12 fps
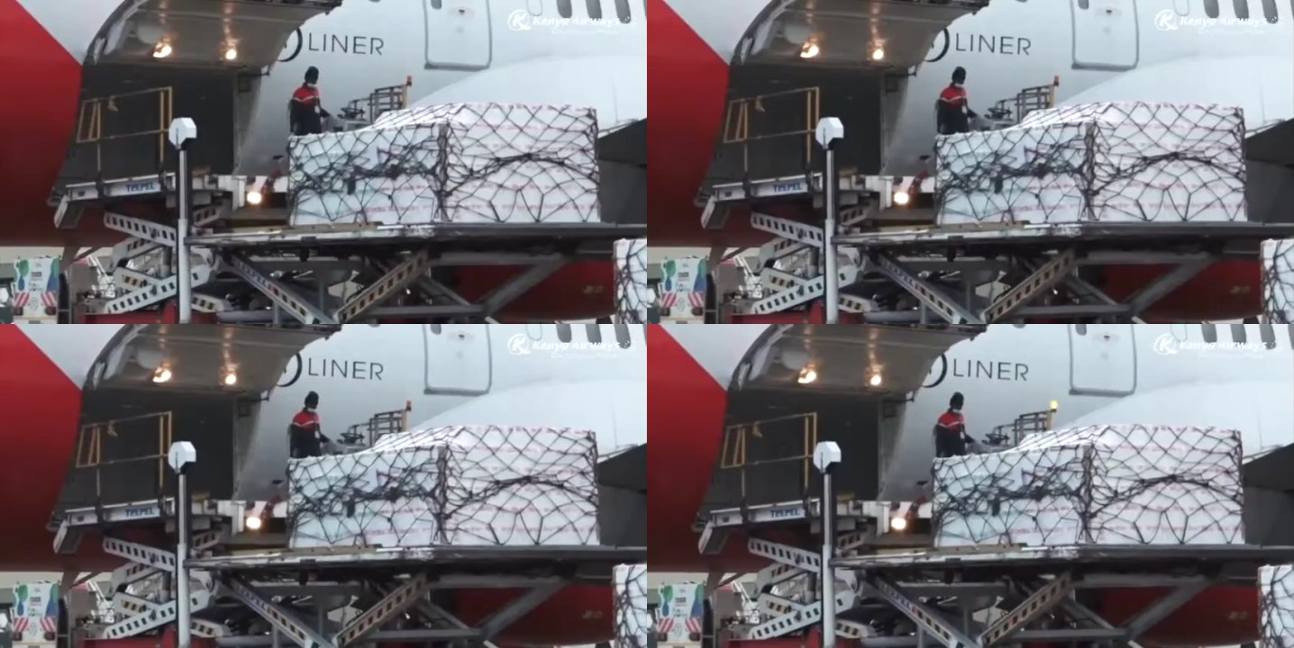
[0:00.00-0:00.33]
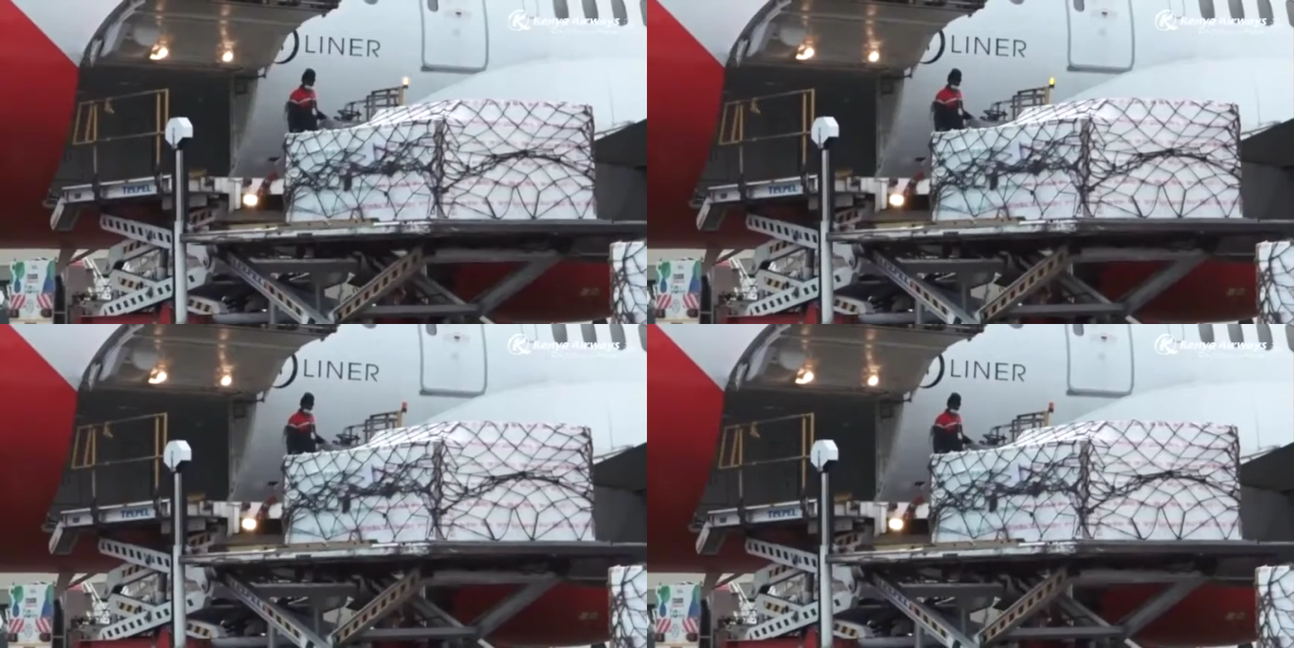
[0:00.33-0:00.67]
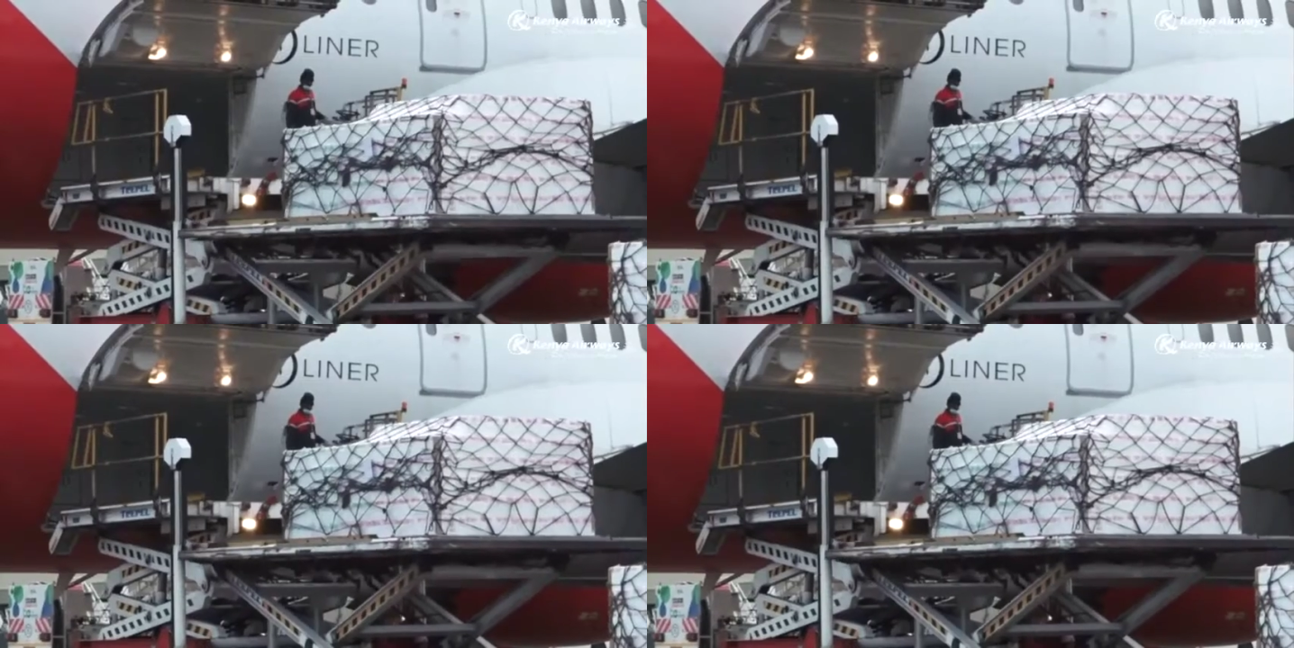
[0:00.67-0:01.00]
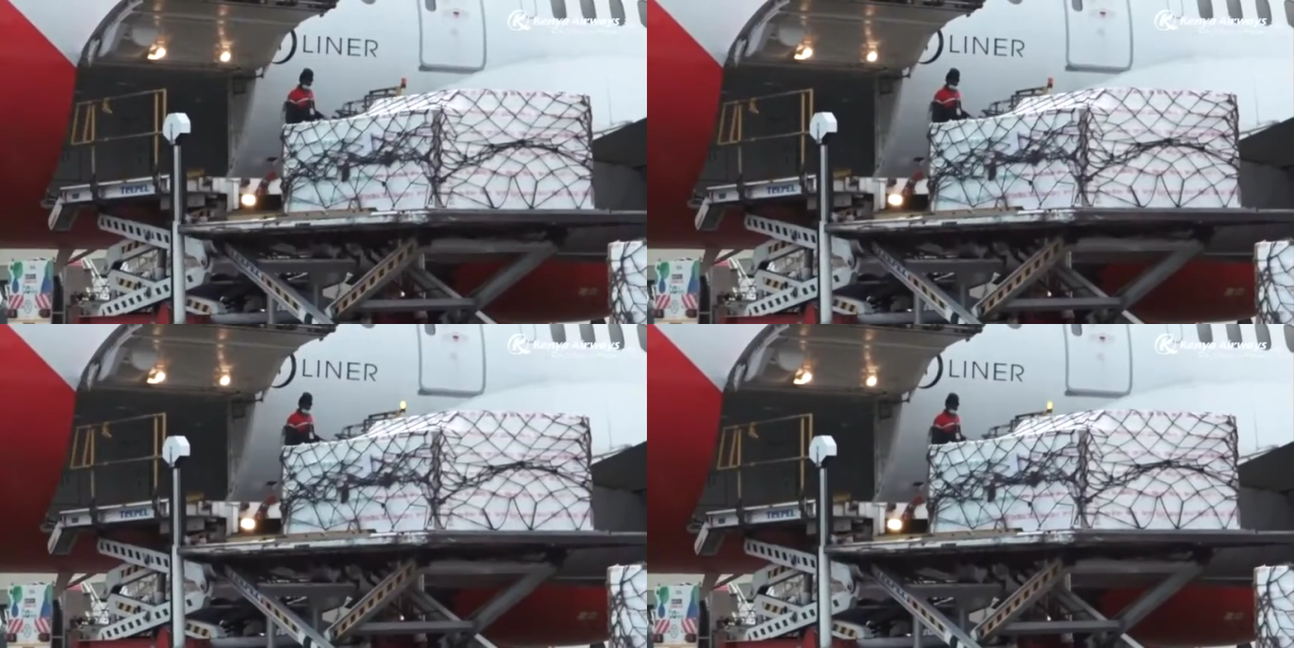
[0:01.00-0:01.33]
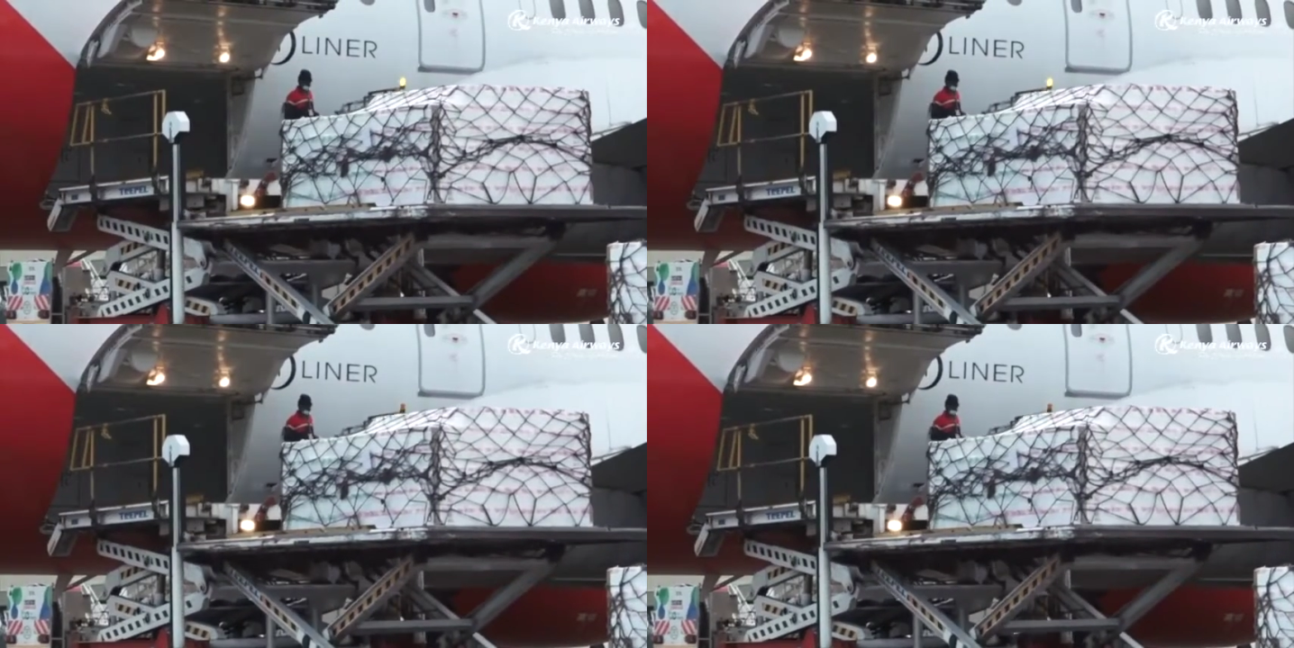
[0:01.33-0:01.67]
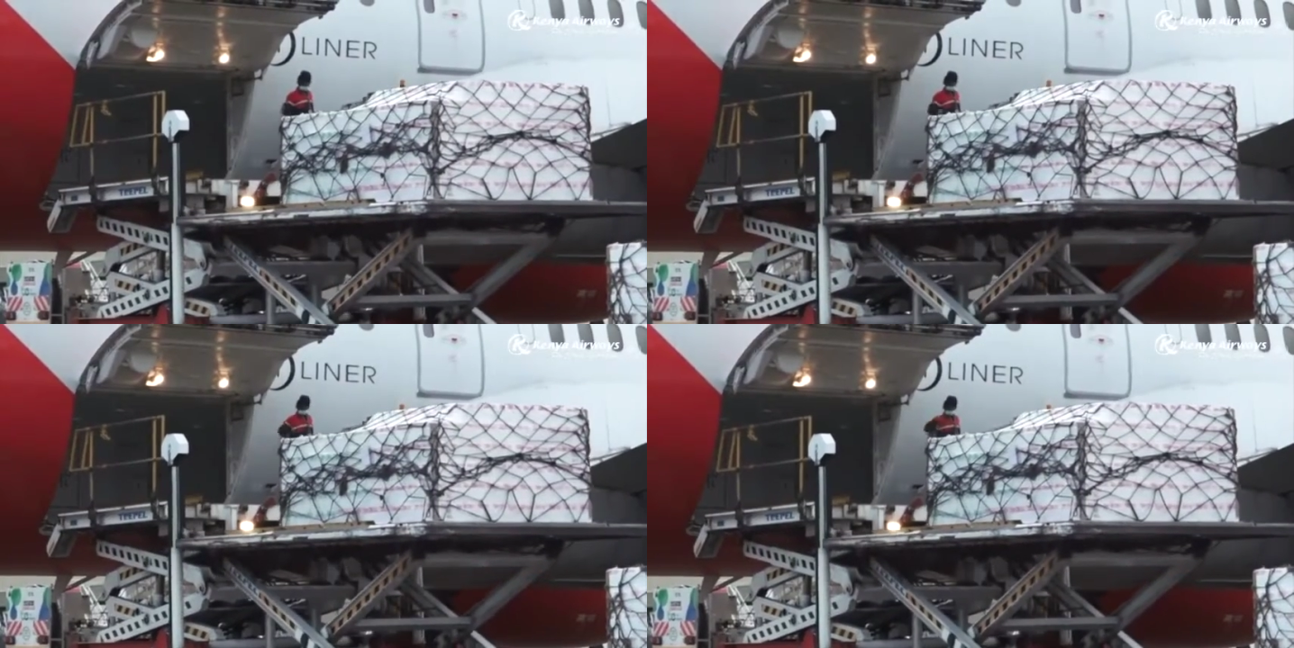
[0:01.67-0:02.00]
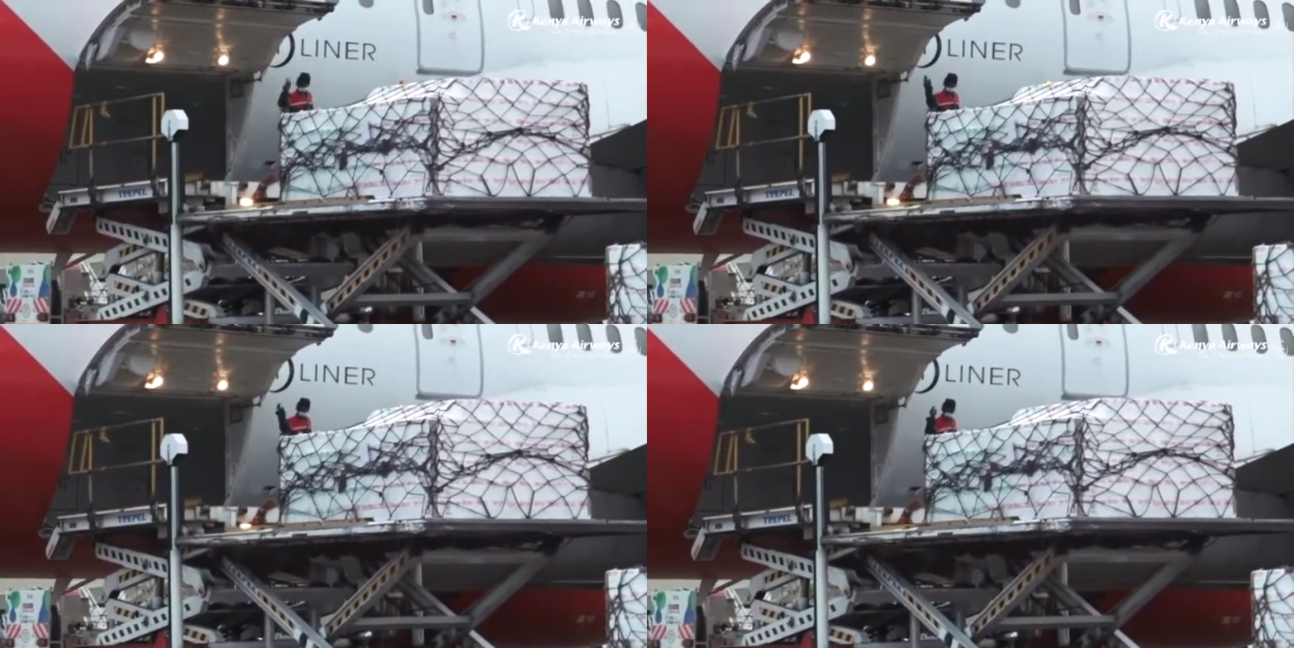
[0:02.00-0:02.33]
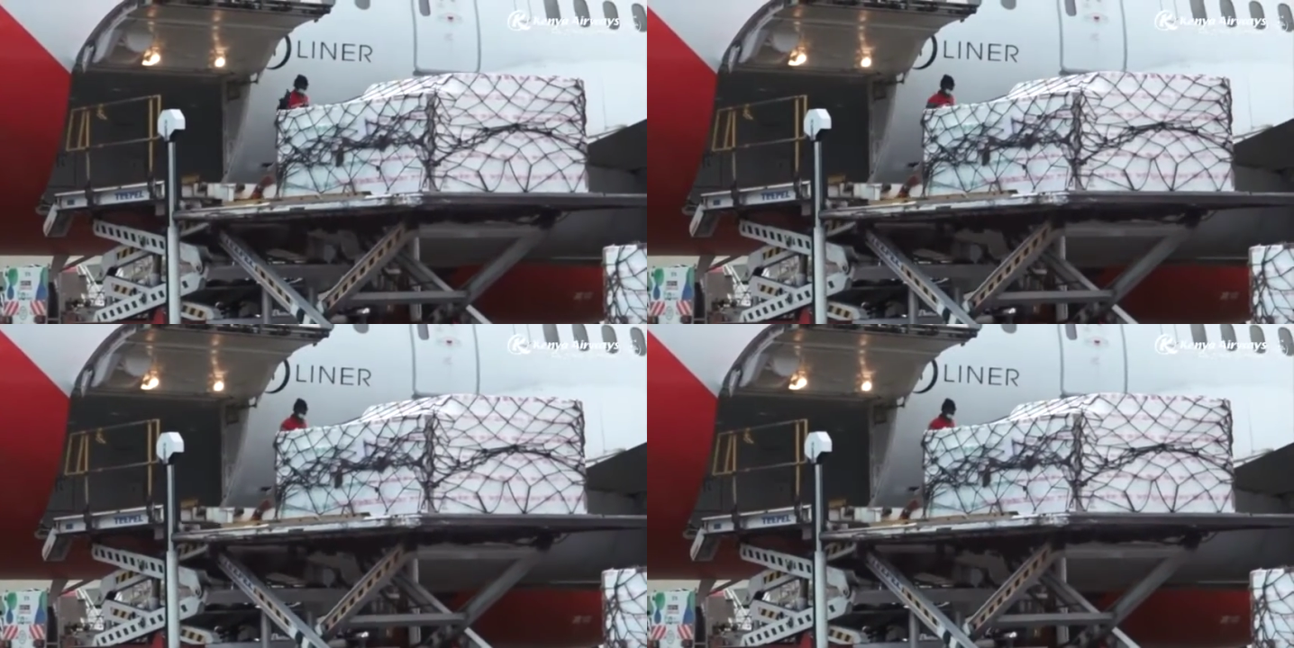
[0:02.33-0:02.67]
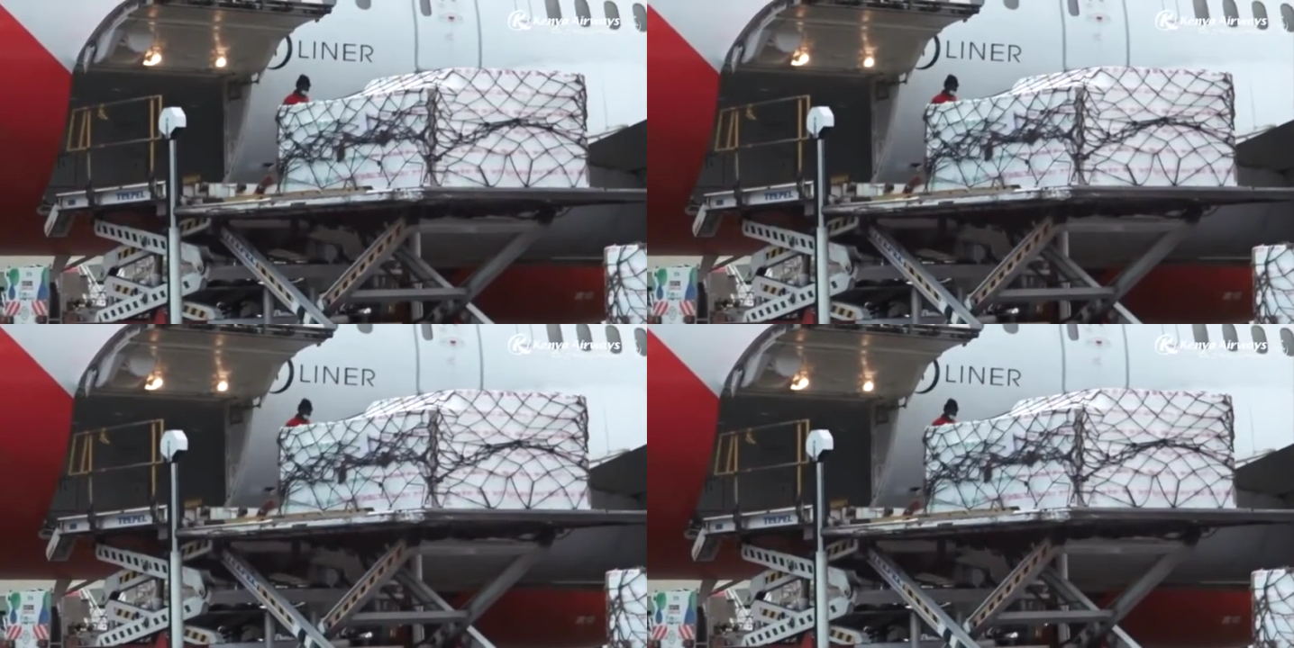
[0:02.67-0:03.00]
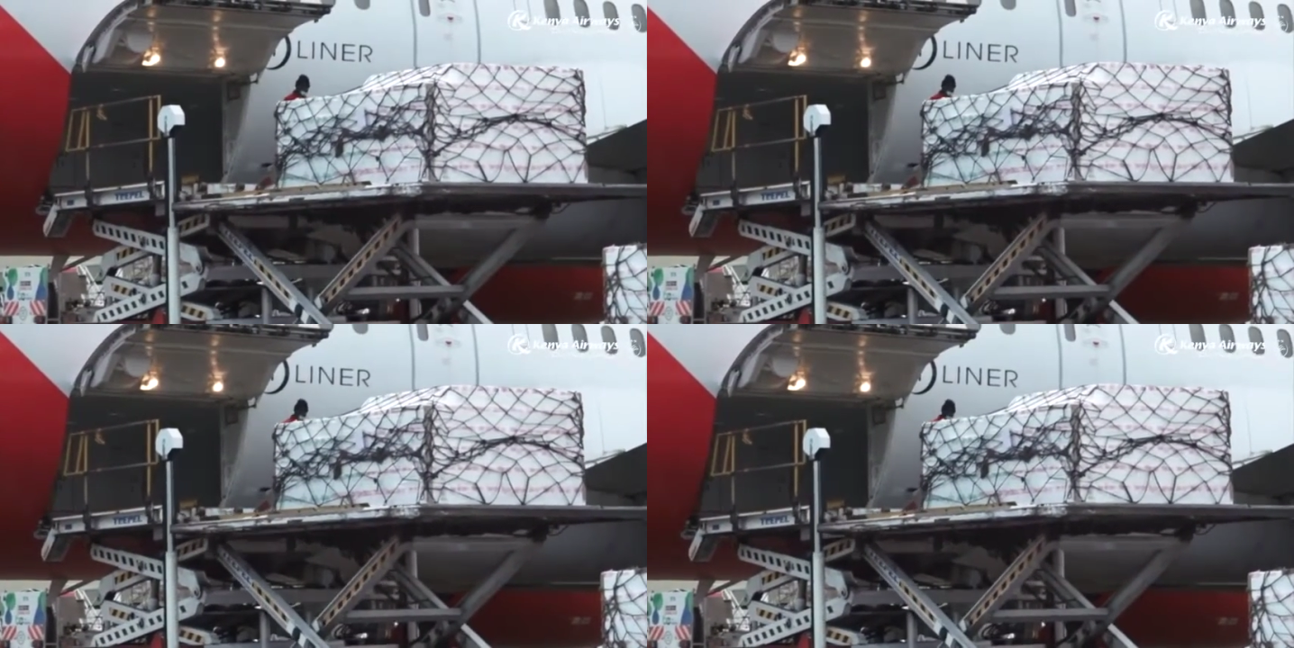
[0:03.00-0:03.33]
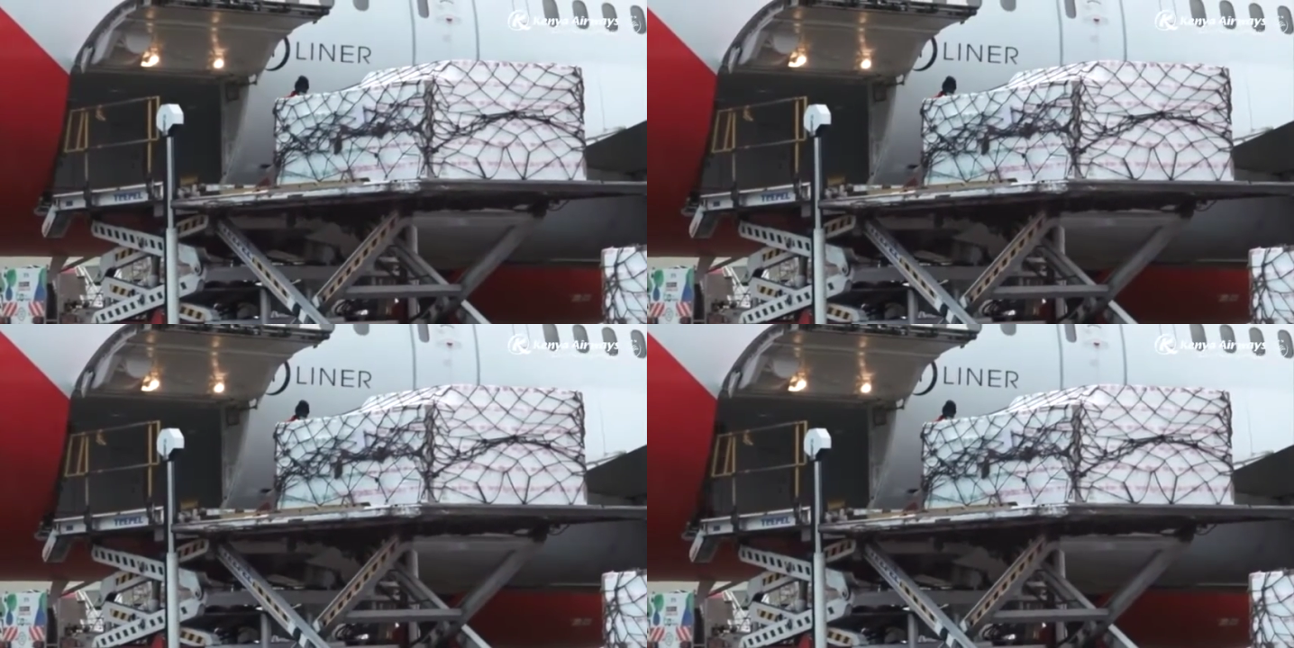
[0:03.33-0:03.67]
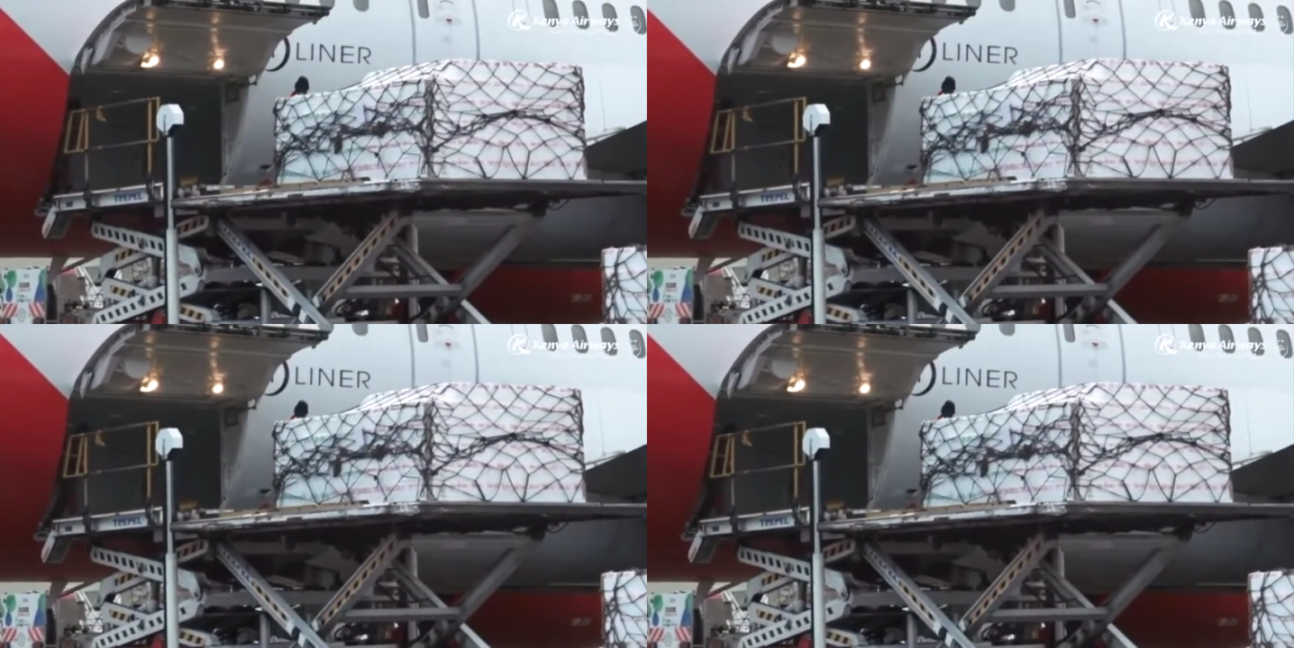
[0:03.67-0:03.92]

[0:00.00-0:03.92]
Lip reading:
Nobody's mouth can be seen.